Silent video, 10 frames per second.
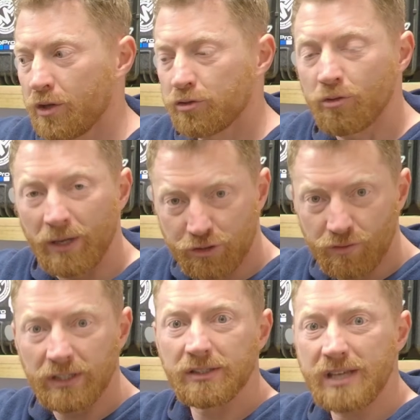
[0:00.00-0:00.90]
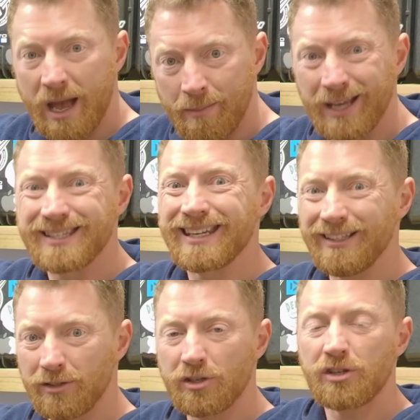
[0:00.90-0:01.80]
So my drills and my
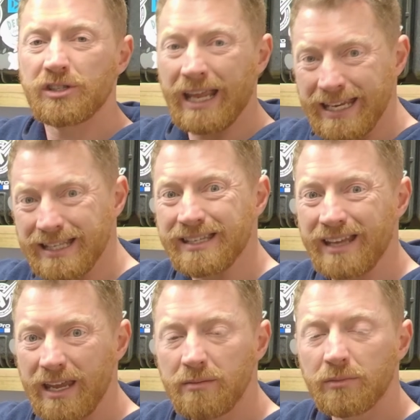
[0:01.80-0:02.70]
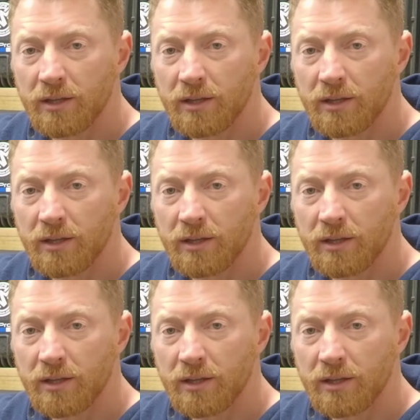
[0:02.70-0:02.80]
skills stay the same.